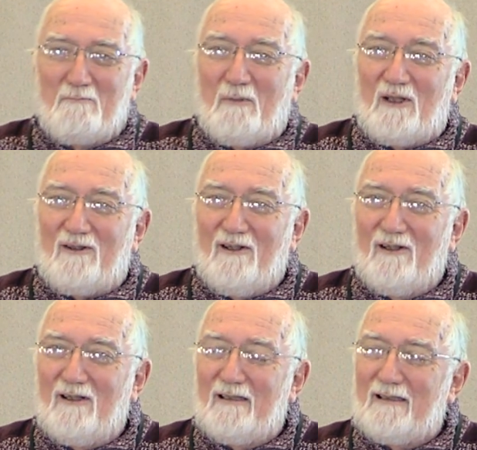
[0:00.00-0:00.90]
But
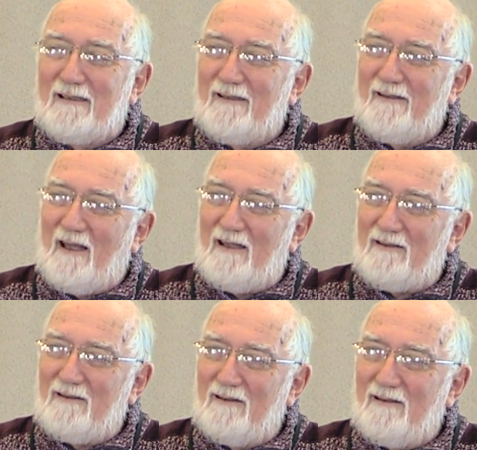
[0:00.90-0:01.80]

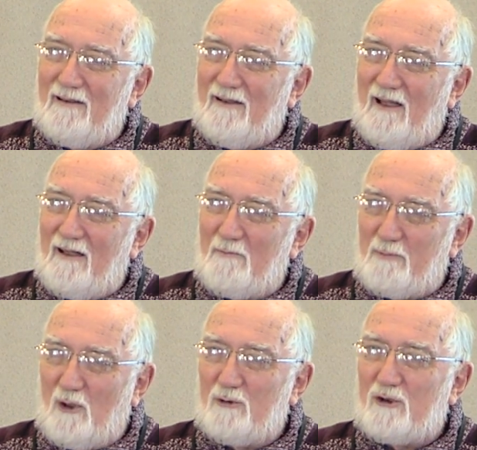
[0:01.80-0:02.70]
that
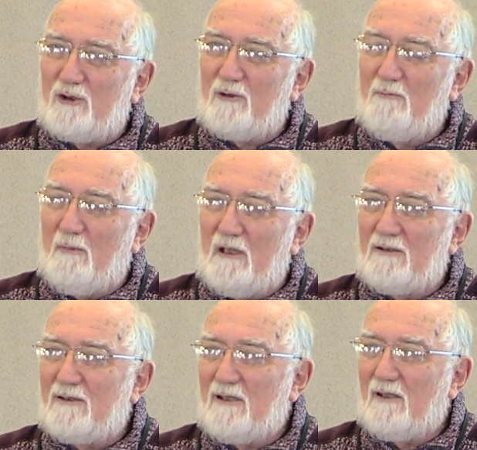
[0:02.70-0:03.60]
approach
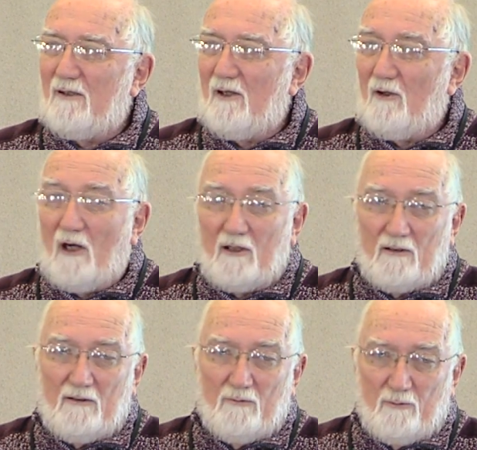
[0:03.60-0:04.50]
means that there
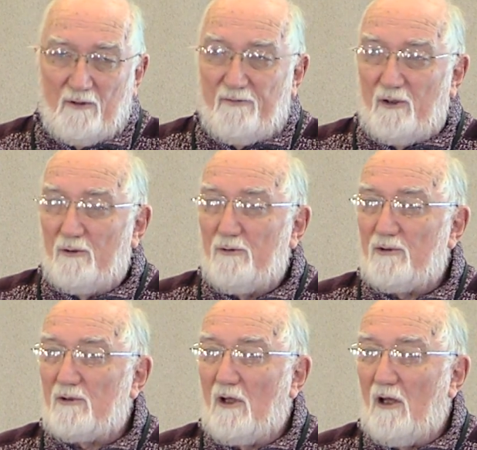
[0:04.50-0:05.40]
are
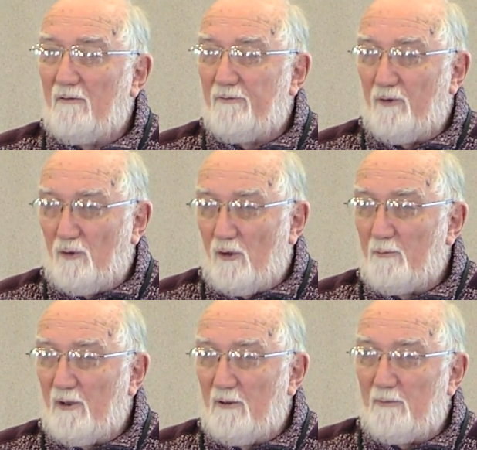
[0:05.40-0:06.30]
reviews of your
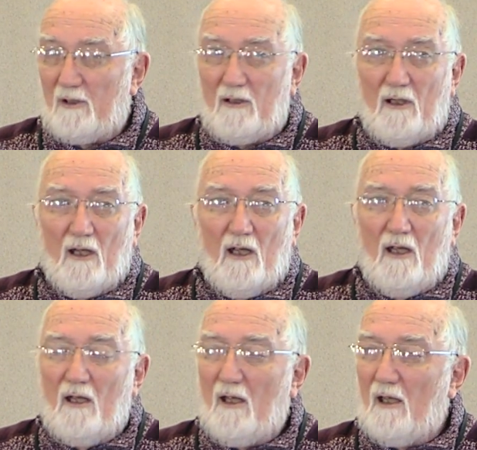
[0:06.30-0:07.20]
B&B,
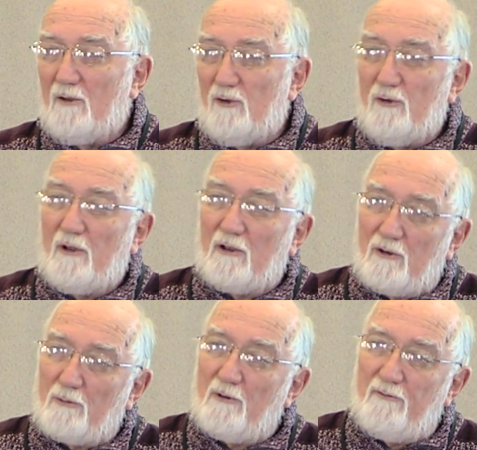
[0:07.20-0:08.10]
and you get
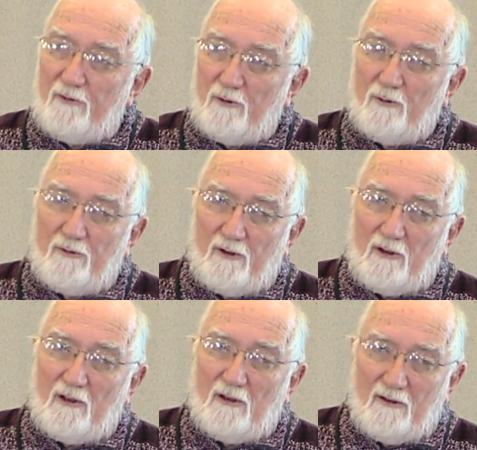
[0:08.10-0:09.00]
to review
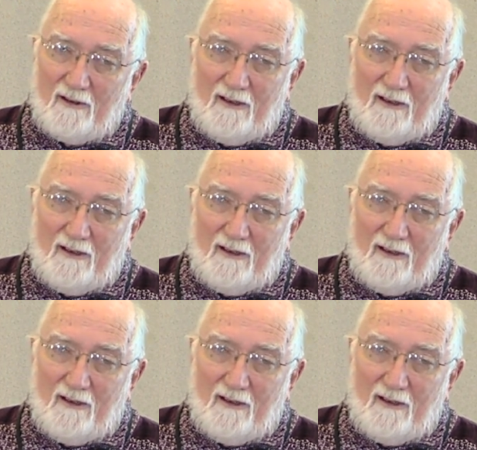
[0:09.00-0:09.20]
the